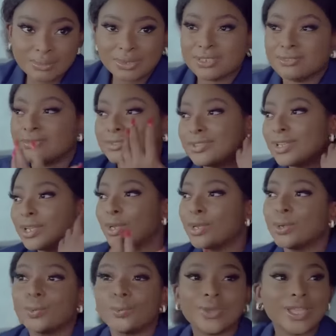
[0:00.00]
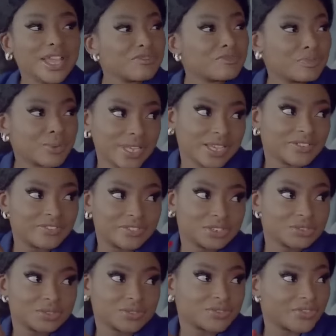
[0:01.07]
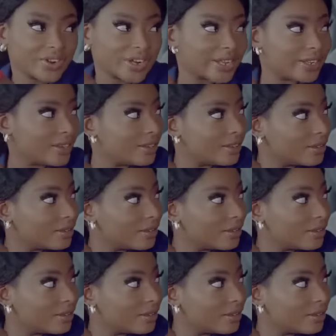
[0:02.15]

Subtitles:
I mean, we have bigger fish to fry.